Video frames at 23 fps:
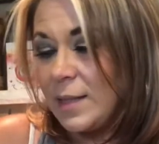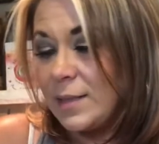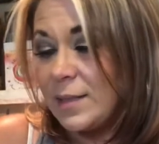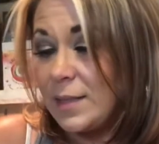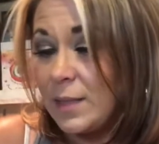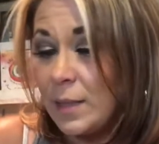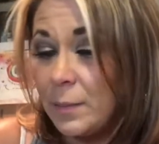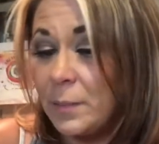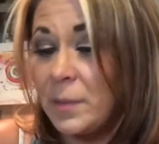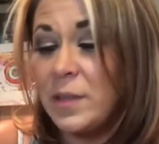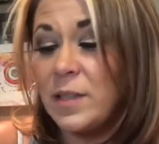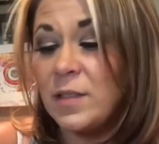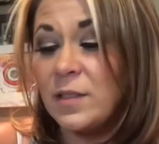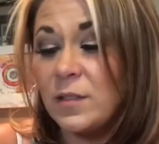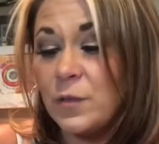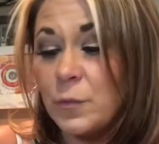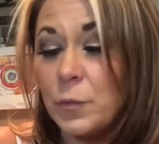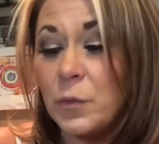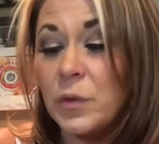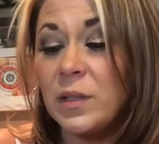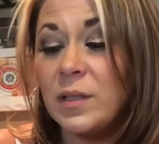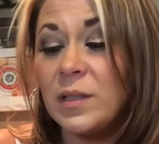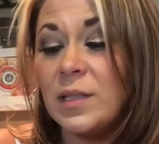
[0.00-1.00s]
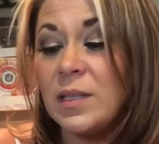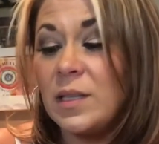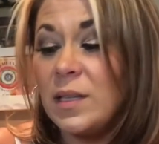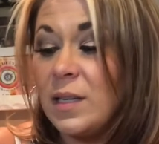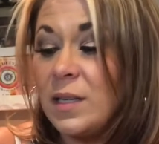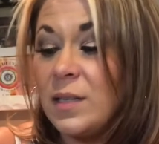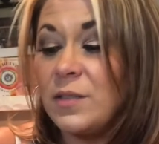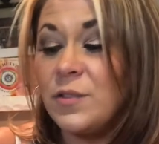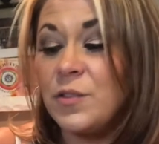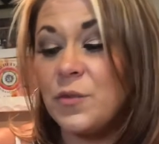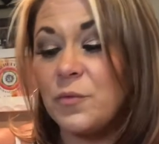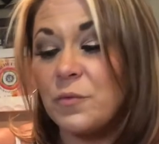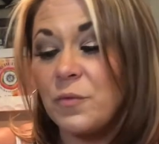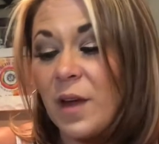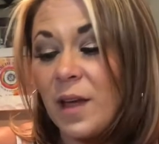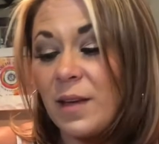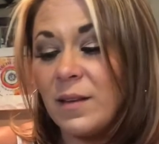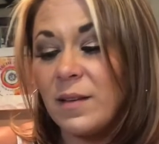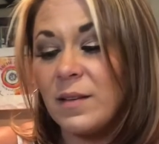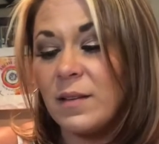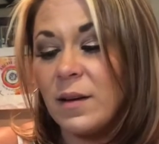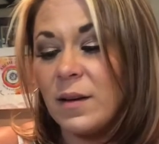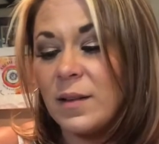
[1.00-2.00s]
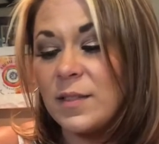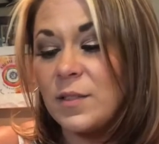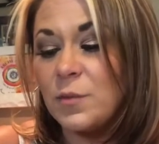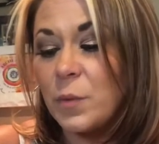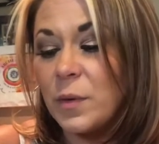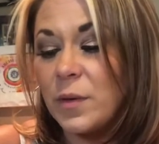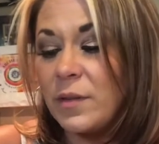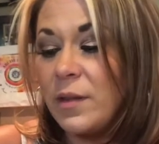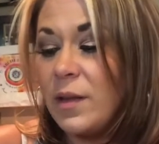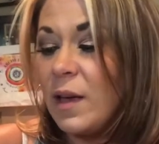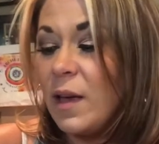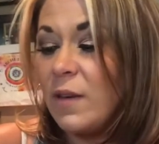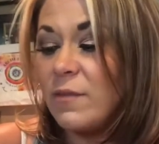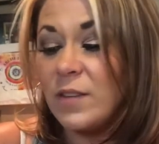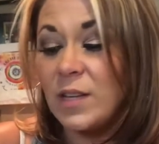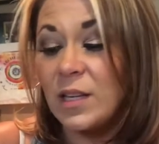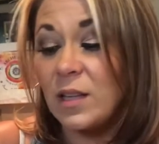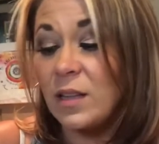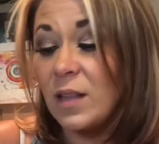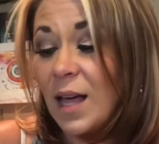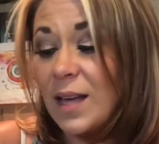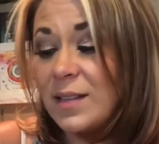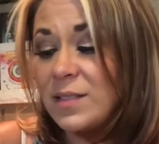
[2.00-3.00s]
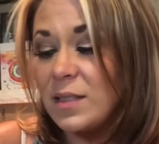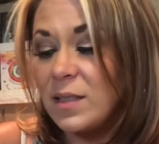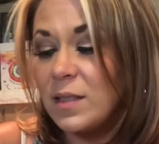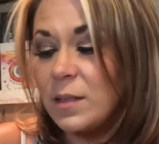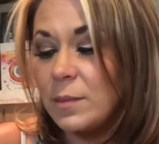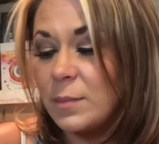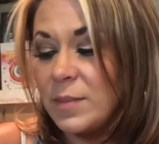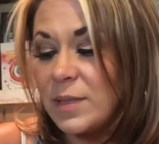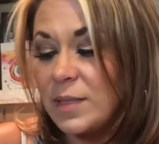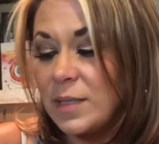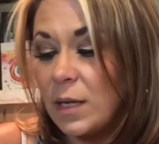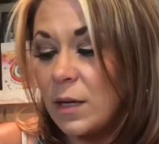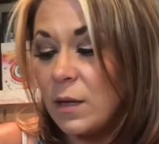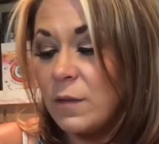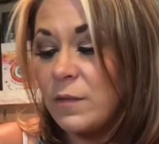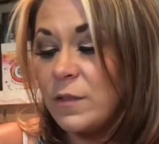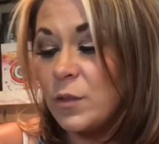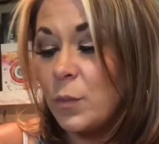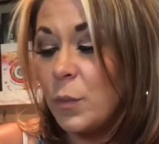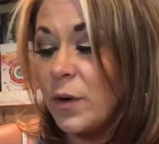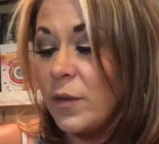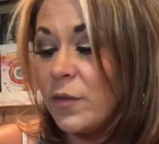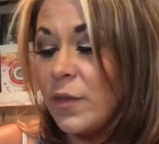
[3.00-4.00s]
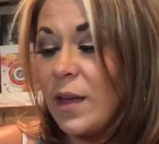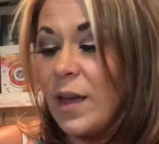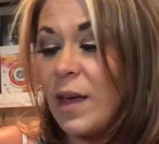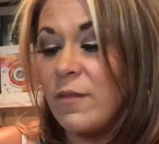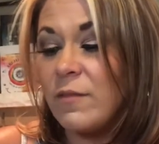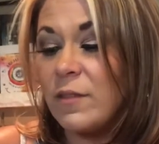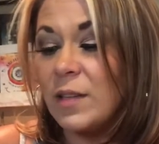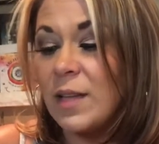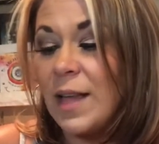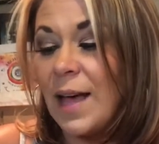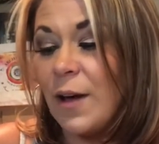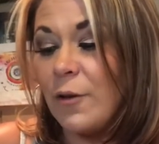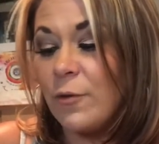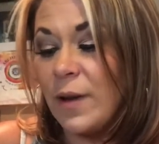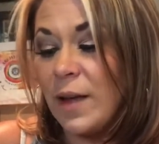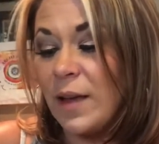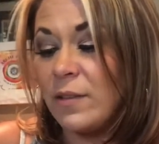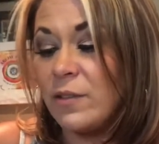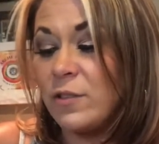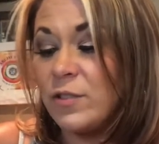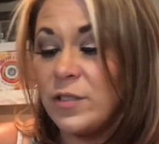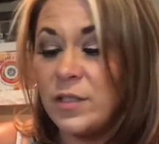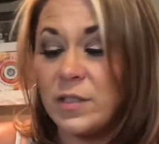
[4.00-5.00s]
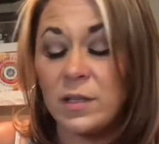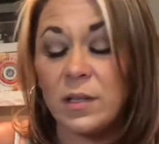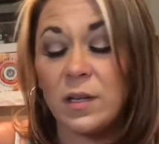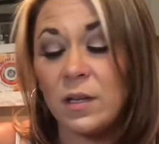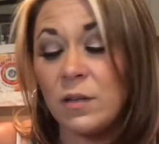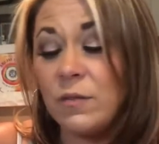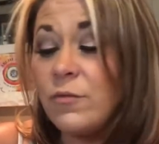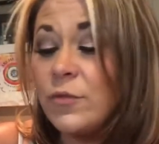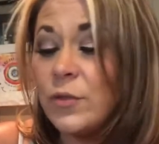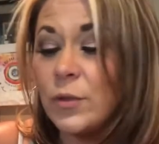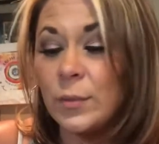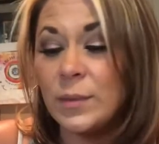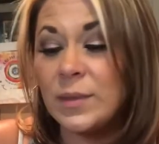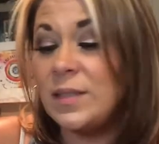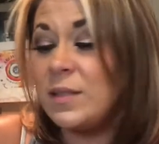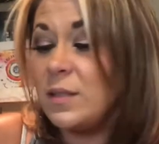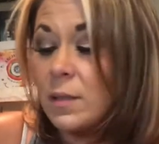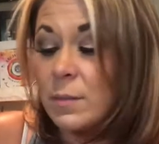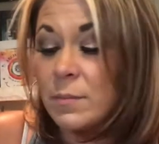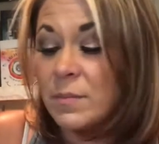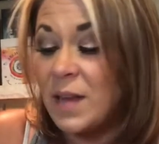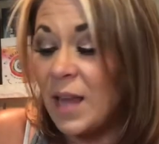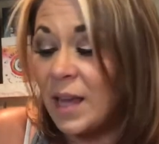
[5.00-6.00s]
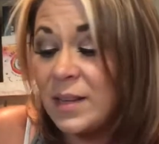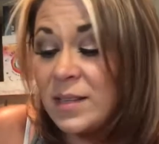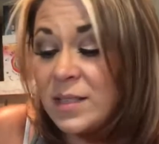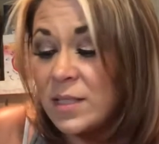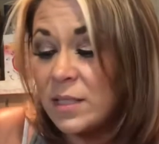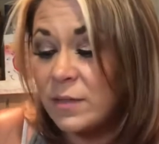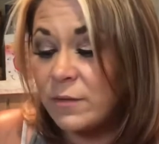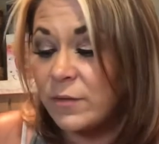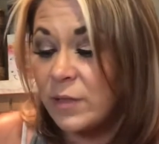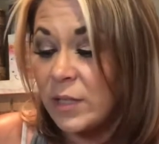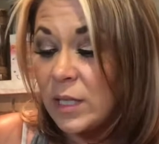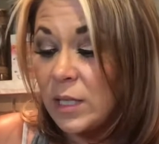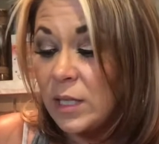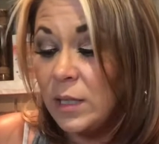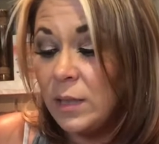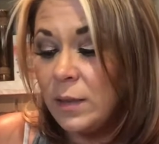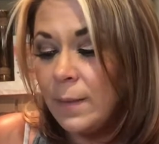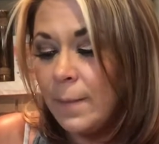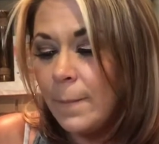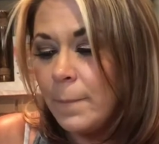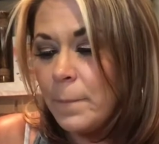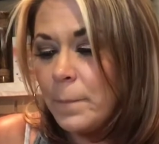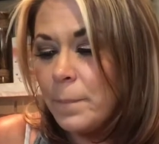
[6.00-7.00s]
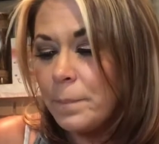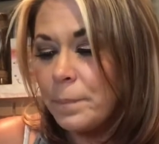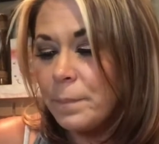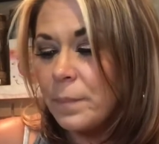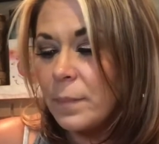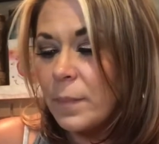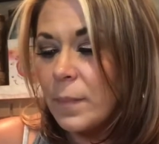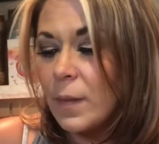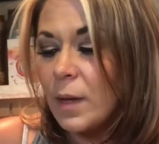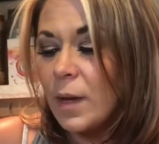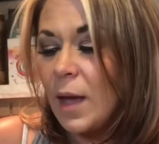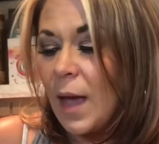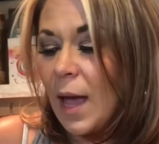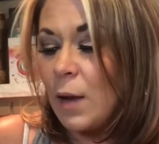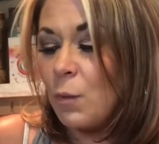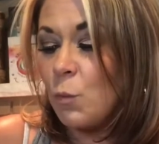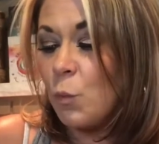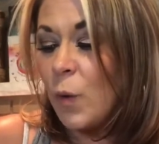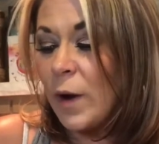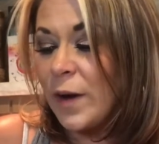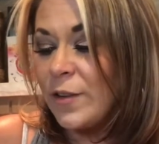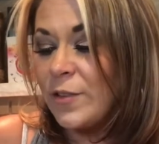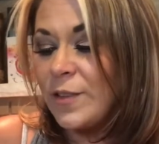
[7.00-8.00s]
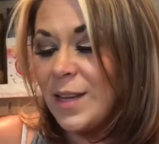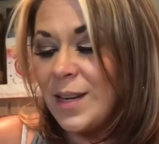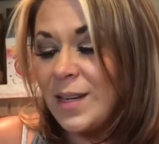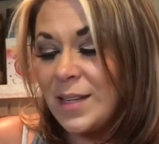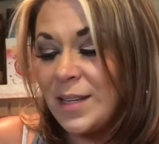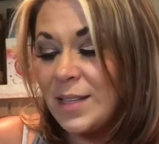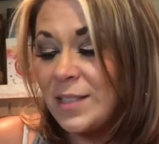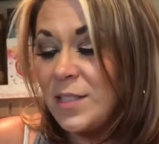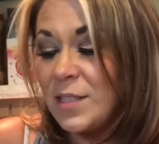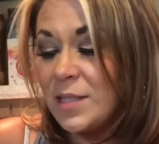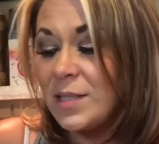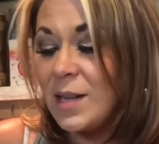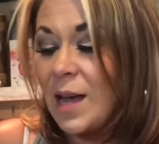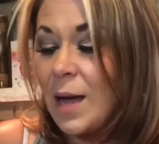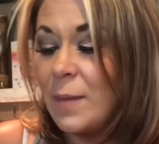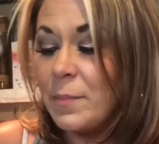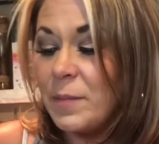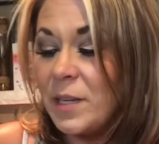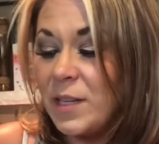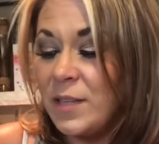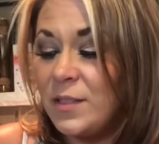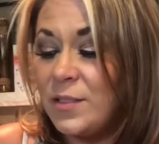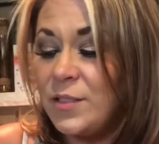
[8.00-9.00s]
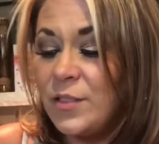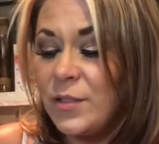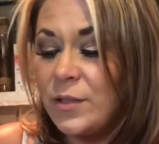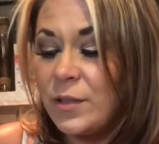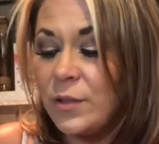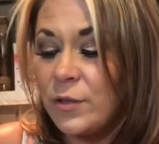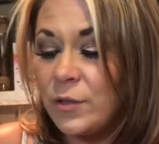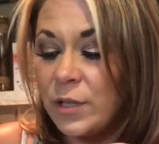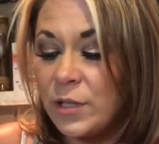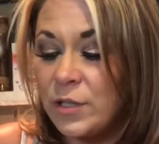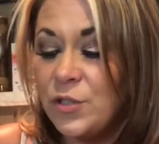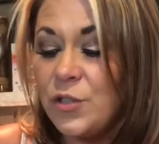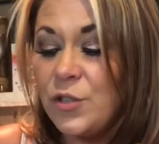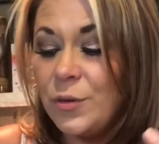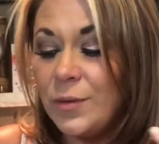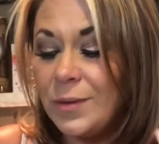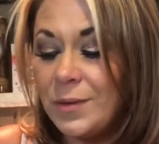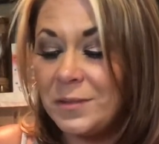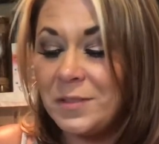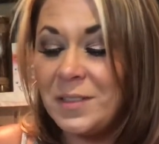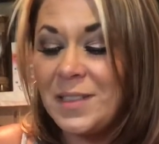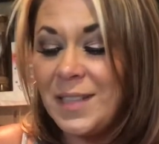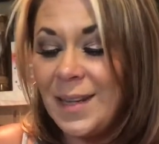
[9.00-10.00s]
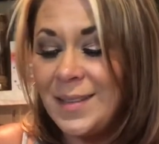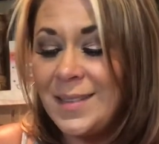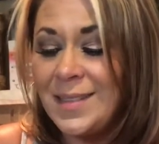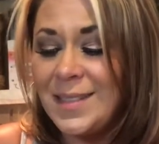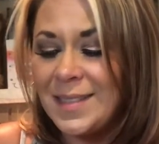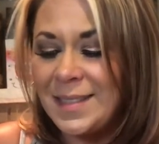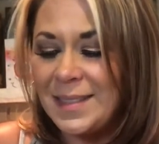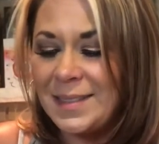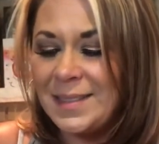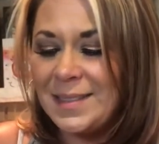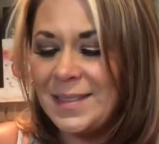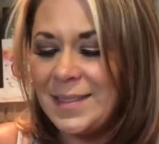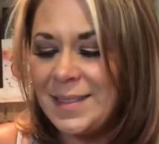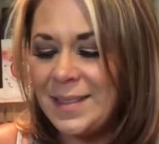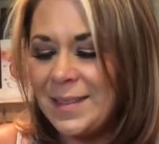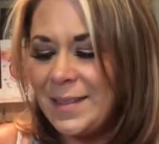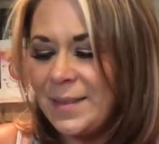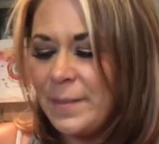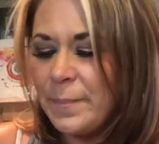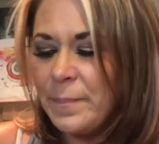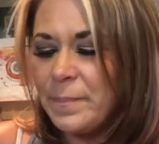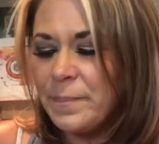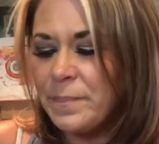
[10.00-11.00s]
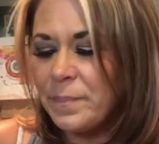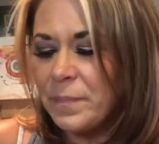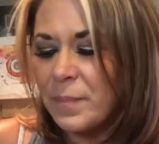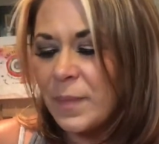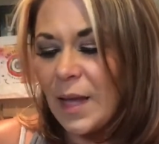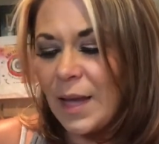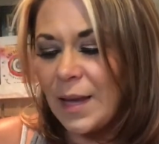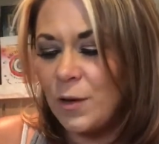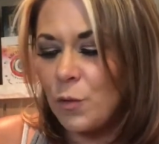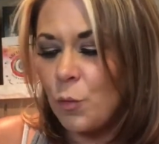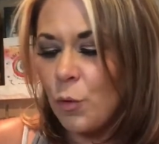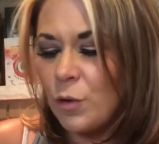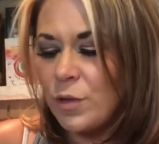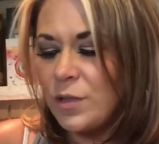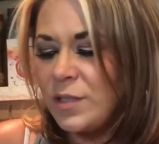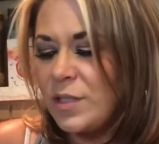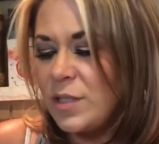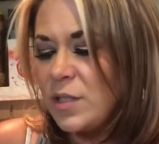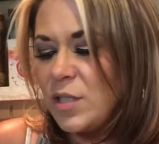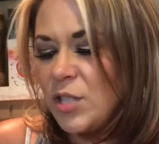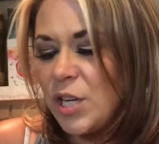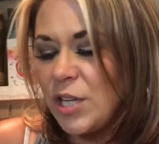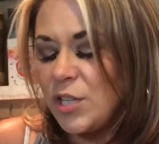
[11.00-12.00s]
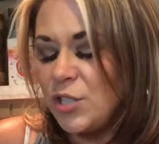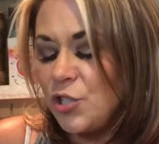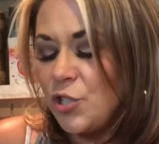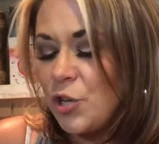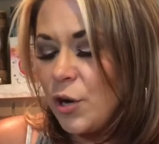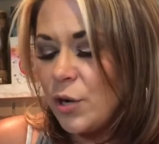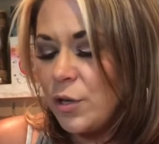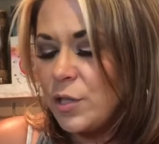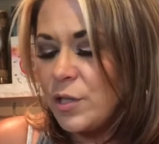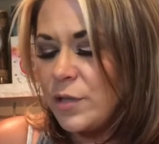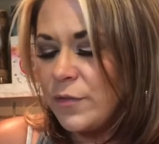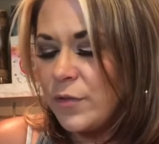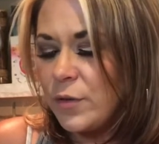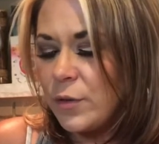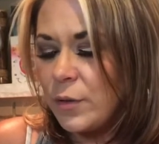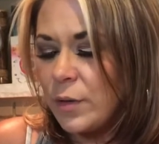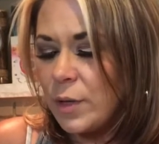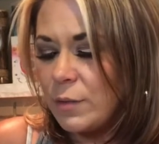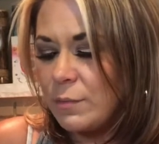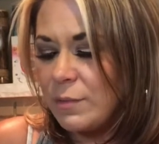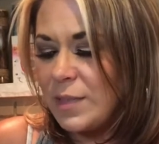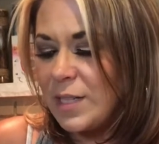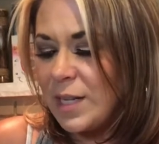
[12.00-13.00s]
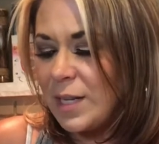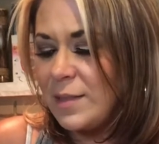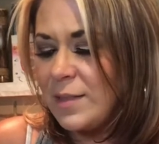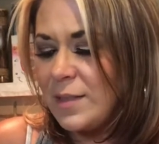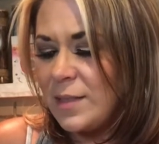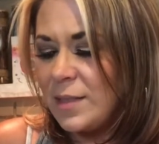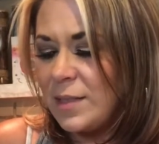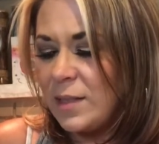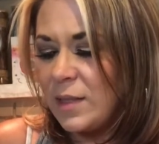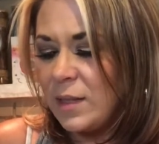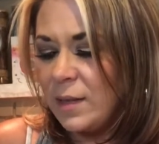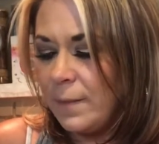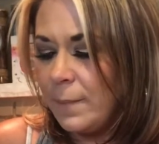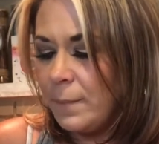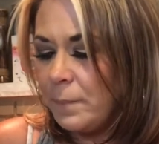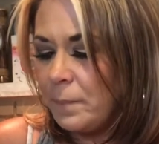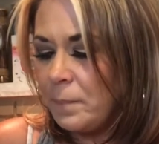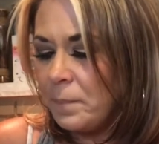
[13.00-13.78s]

somebody is really needing to recognize where they have neglected themselves, where they have allowed others to influence them negatively, and where they need to tap into their intuitive senses in order to take charge of their own destiny.